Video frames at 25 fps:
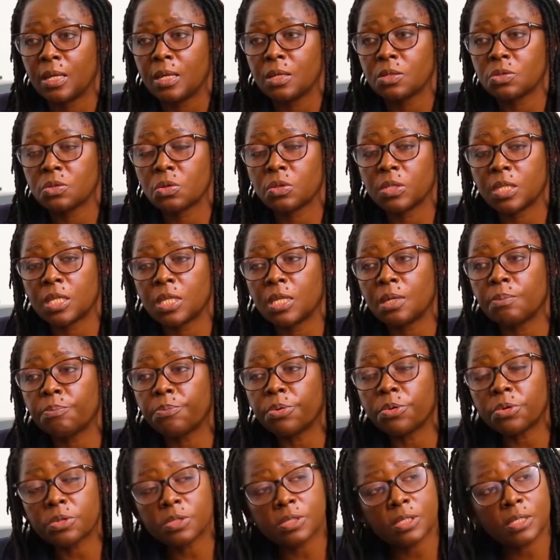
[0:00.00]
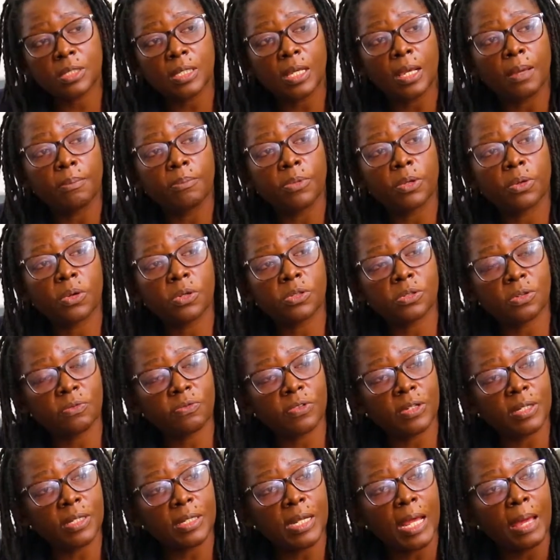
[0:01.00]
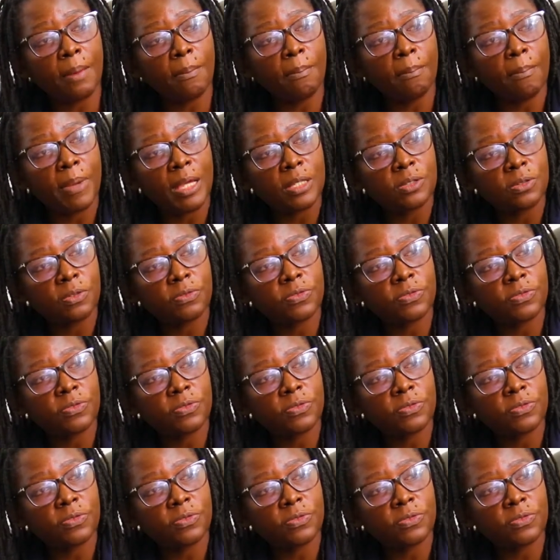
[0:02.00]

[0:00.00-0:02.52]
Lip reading: So the e-books, because of the numbers